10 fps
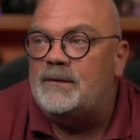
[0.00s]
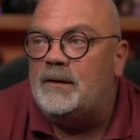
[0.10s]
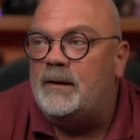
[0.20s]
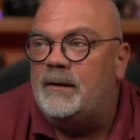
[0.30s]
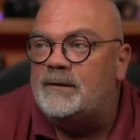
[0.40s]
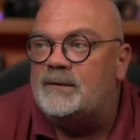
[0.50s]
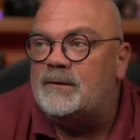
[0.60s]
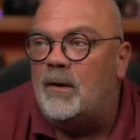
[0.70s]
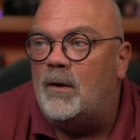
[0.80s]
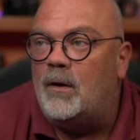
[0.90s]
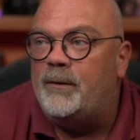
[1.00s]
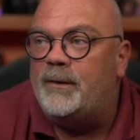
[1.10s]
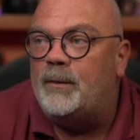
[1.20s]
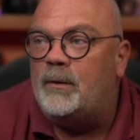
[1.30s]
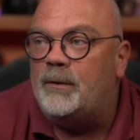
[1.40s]
is
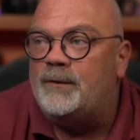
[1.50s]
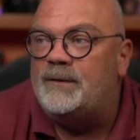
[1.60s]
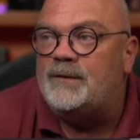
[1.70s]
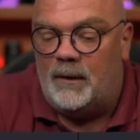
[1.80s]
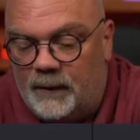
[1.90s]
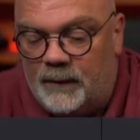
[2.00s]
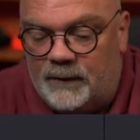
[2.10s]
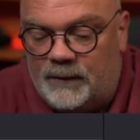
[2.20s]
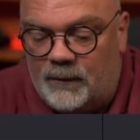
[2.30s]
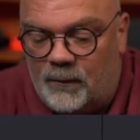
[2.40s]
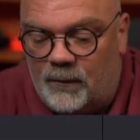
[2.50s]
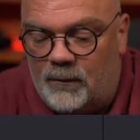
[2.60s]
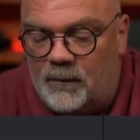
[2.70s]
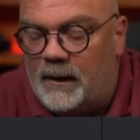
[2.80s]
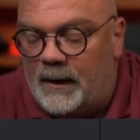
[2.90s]
horrible on this one. So
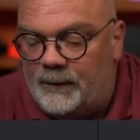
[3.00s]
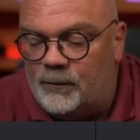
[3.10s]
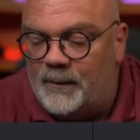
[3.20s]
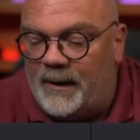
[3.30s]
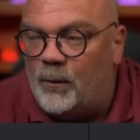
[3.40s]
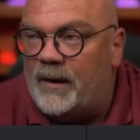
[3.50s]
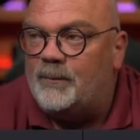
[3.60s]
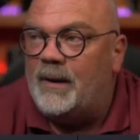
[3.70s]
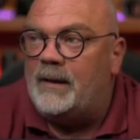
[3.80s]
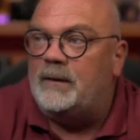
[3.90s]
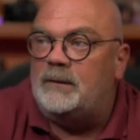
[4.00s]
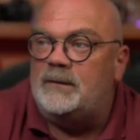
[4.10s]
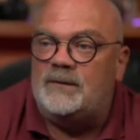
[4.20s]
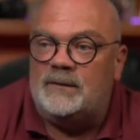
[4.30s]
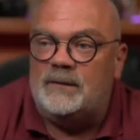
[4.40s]
I do my white
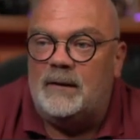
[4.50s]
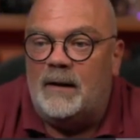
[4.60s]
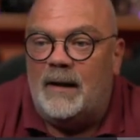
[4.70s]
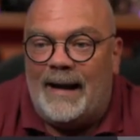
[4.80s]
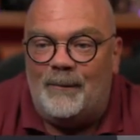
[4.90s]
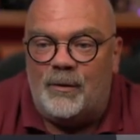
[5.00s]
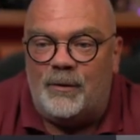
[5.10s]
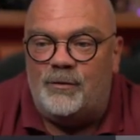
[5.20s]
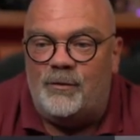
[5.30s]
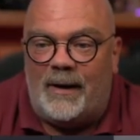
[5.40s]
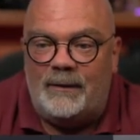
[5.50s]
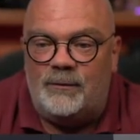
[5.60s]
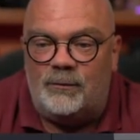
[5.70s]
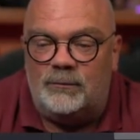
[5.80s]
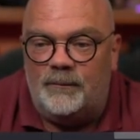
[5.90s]
balance. I'm going to try
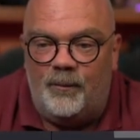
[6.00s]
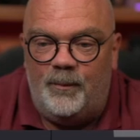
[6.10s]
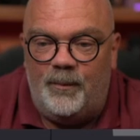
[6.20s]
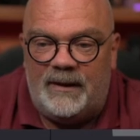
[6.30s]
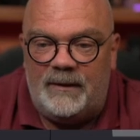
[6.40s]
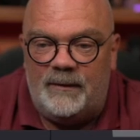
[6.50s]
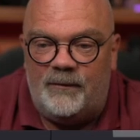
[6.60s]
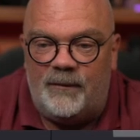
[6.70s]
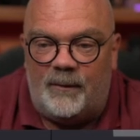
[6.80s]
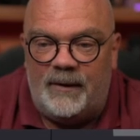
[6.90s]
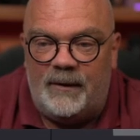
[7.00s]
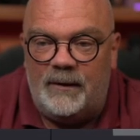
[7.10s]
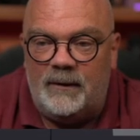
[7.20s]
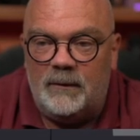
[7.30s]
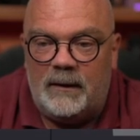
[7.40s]
to pick from
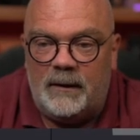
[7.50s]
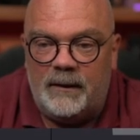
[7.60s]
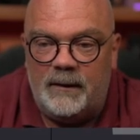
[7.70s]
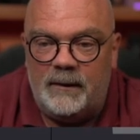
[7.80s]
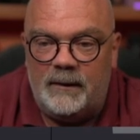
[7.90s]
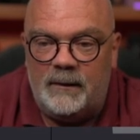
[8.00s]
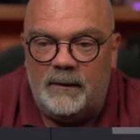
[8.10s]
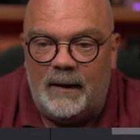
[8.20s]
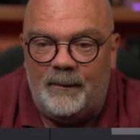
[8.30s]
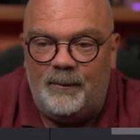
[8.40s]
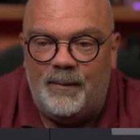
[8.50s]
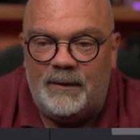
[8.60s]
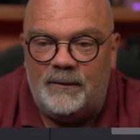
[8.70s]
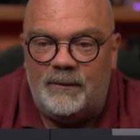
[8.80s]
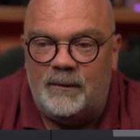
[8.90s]
here. Here I
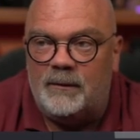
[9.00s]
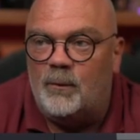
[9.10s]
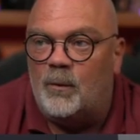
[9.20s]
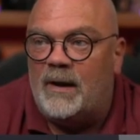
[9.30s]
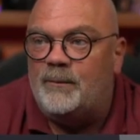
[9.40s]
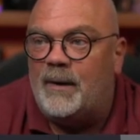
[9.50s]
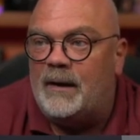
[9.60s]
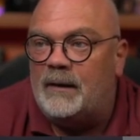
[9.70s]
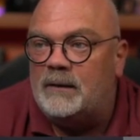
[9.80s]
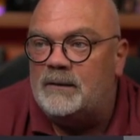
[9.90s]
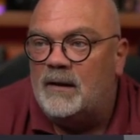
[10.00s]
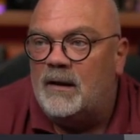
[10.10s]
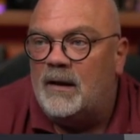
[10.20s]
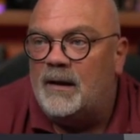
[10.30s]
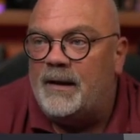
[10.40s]
pick the white balance
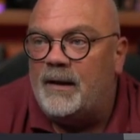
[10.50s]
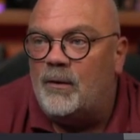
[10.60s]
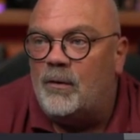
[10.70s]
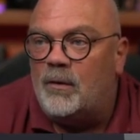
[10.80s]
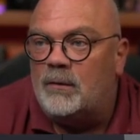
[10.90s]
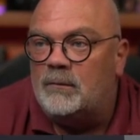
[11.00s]
and I go on